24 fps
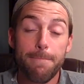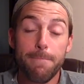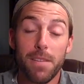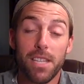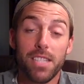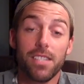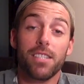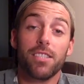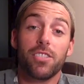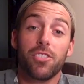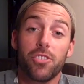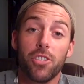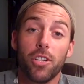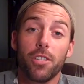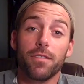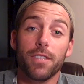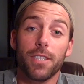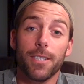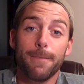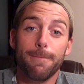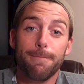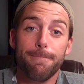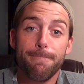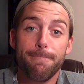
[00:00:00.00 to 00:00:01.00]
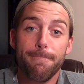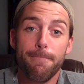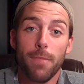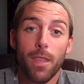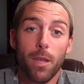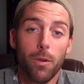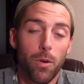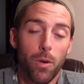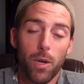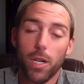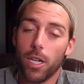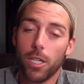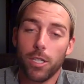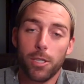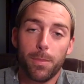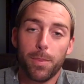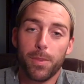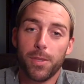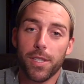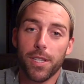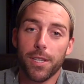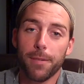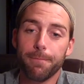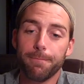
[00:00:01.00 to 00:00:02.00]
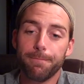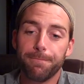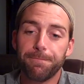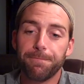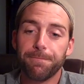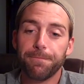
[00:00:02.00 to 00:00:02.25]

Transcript: Because I deserved it, one hundred percent.